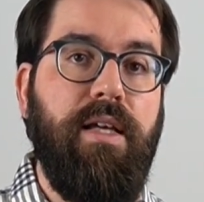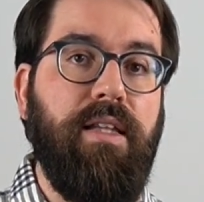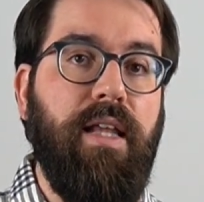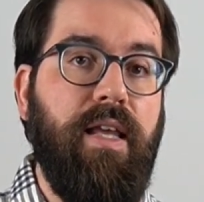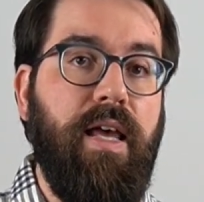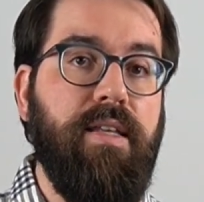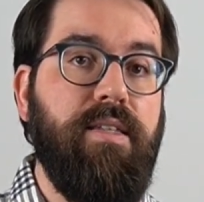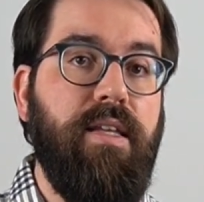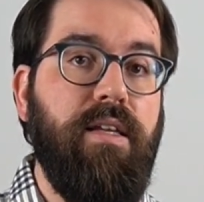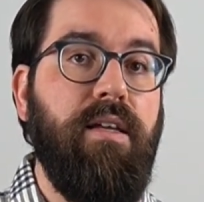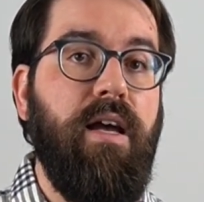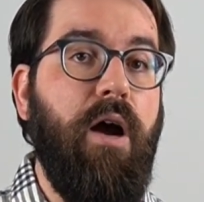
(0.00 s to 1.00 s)
that has
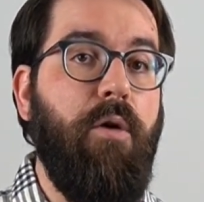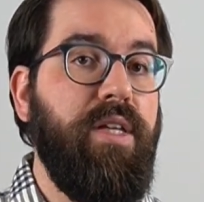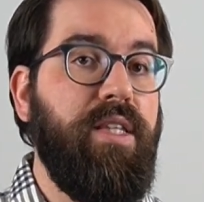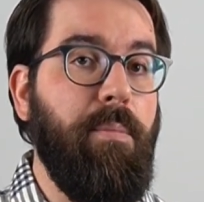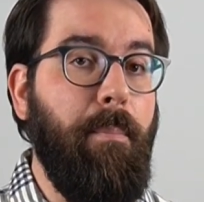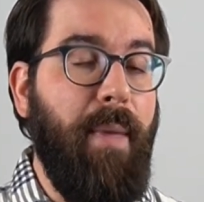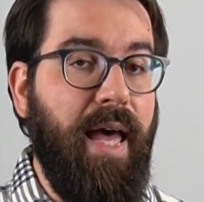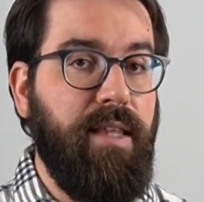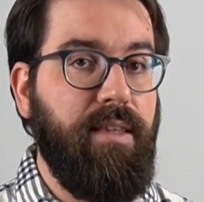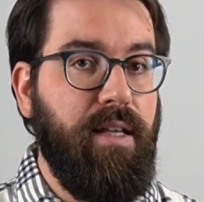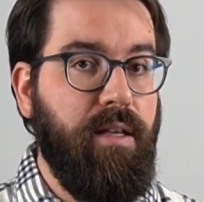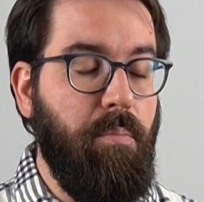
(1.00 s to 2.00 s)
the
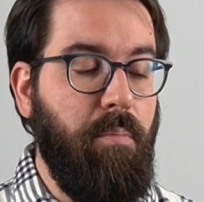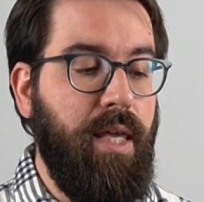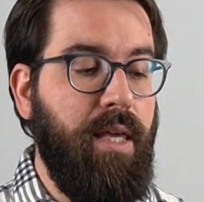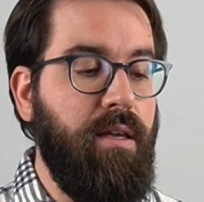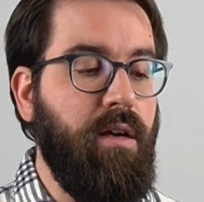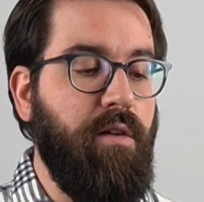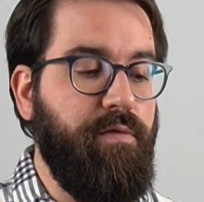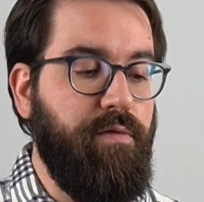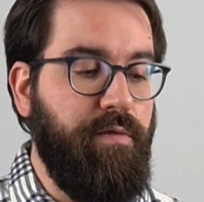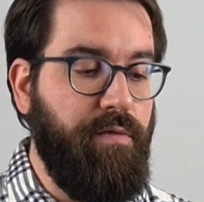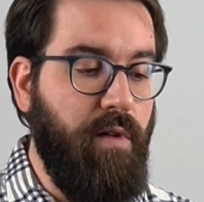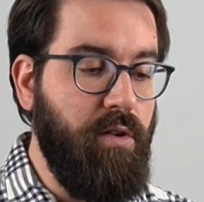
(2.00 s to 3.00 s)
arithmetic mean of
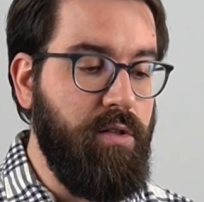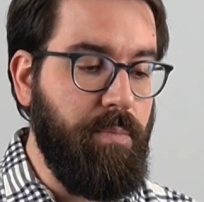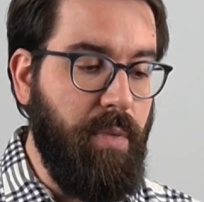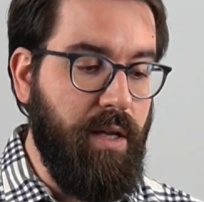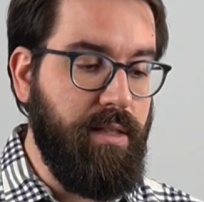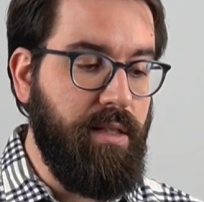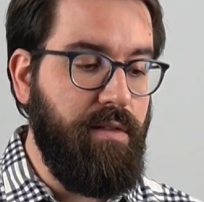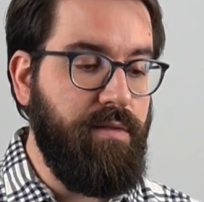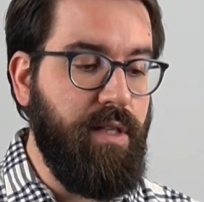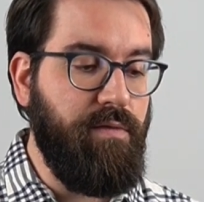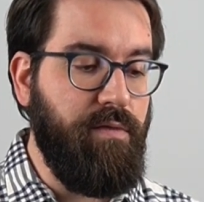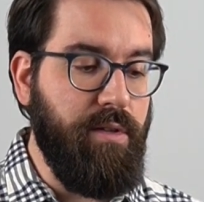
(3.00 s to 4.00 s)
false
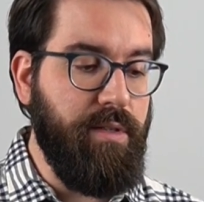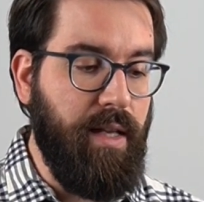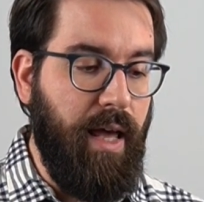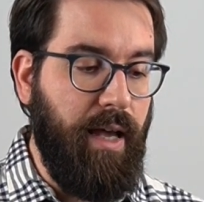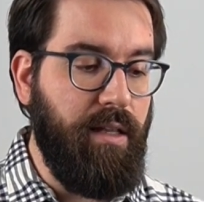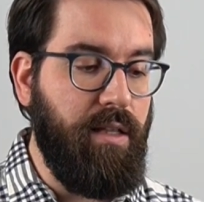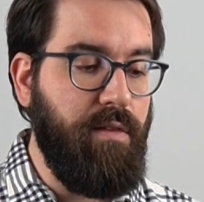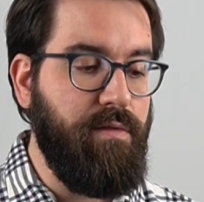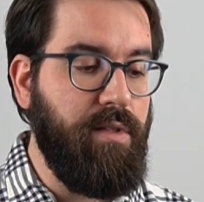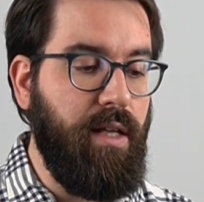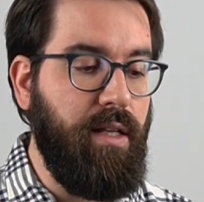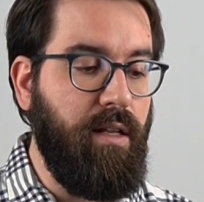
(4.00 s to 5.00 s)
positives and false
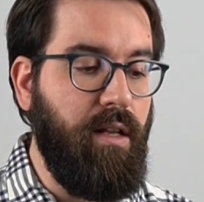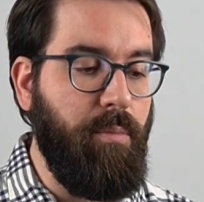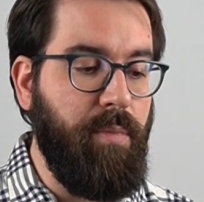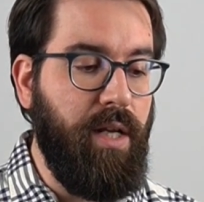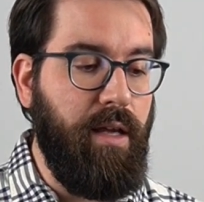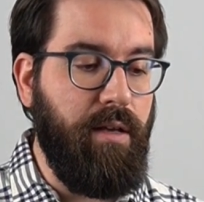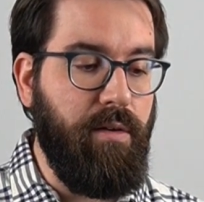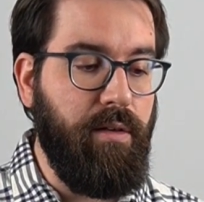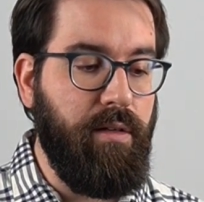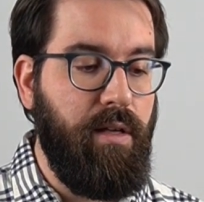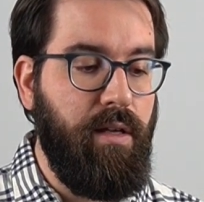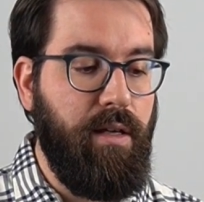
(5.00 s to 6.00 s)
negatives in the
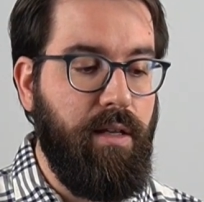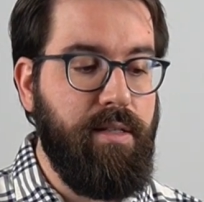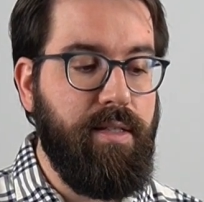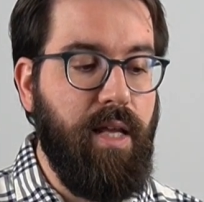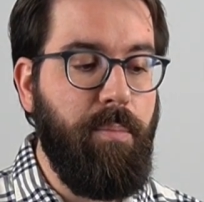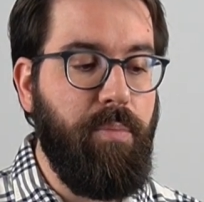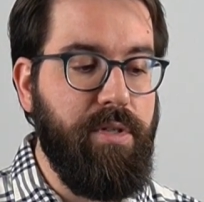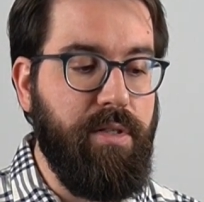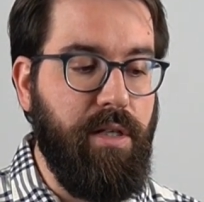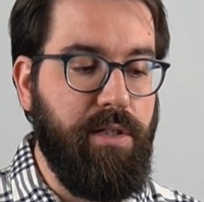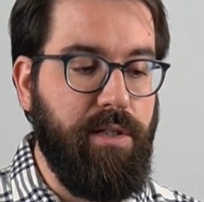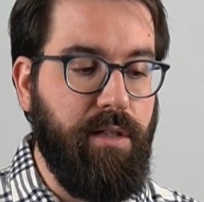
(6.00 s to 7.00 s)
denominator, in the same
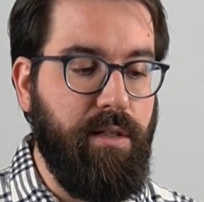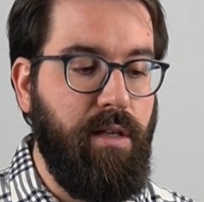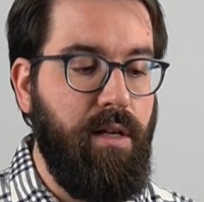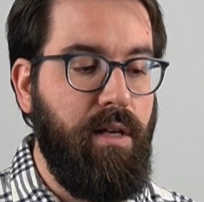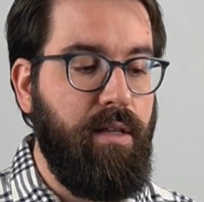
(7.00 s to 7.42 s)
position